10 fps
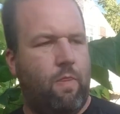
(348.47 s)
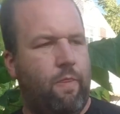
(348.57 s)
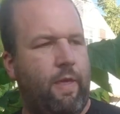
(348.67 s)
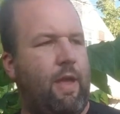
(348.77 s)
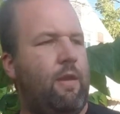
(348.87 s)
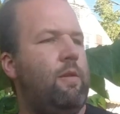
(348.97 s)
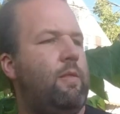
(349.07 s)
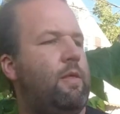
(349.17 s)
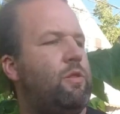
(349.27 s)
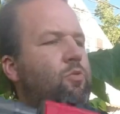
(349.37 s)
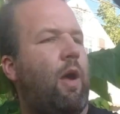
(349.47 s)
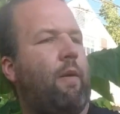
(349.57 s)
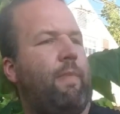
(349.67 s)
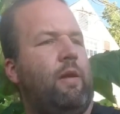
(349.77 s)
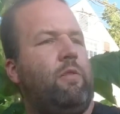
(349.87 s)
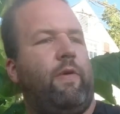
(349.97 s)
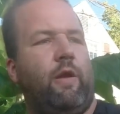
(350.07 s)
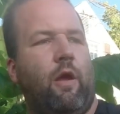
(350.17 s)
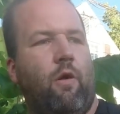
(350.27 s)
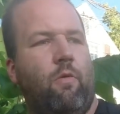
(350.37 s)
Then, this is why I made this
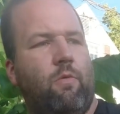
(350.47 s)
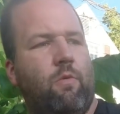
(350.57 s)
video,